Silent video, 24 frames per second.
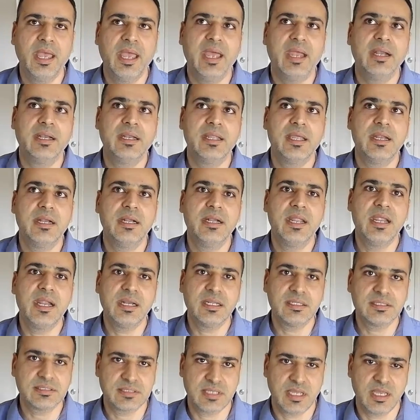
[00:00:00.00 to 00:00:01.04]
And in
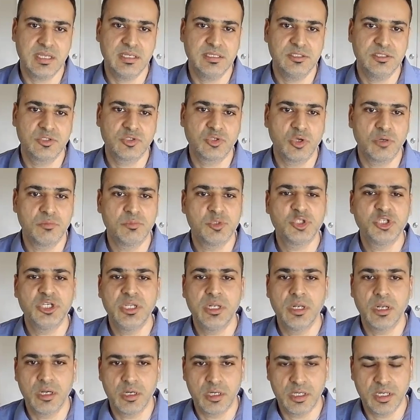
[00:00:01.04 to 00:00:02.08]
data science or
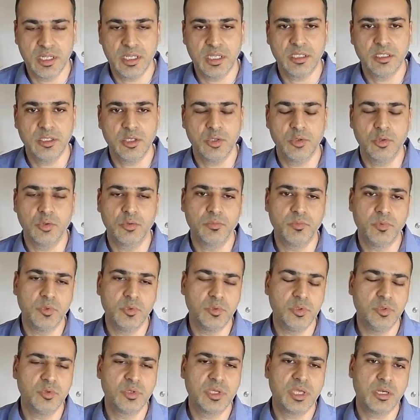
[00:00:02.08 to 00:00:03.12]
machine learning,
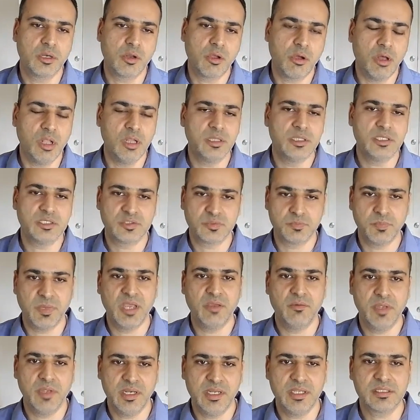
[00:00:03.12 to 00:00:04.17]
you can call this by
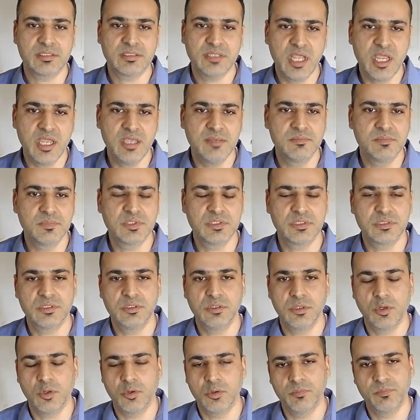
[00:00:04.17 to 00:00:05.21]
various names,
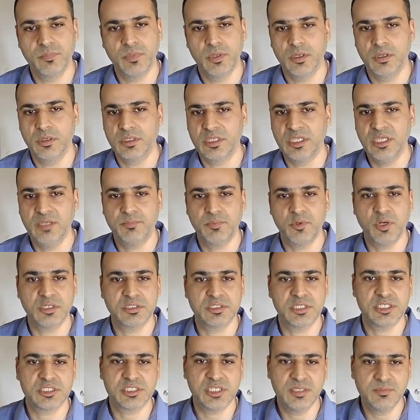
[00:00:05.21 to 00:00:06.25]
key
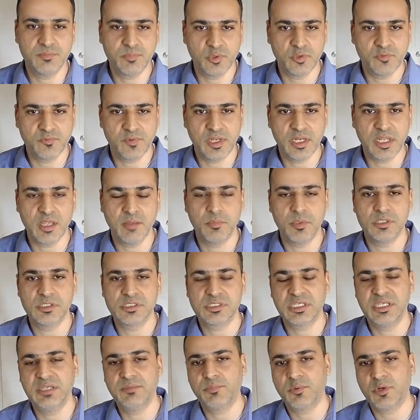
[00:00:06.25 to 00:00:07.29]
process input
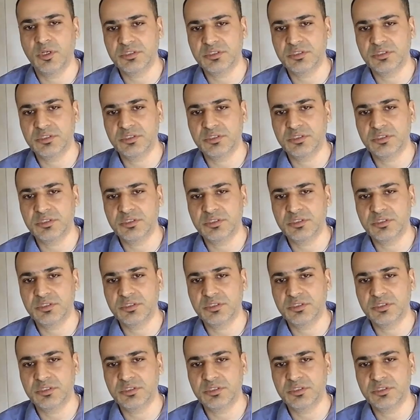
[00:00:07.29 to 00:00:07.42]
variables, key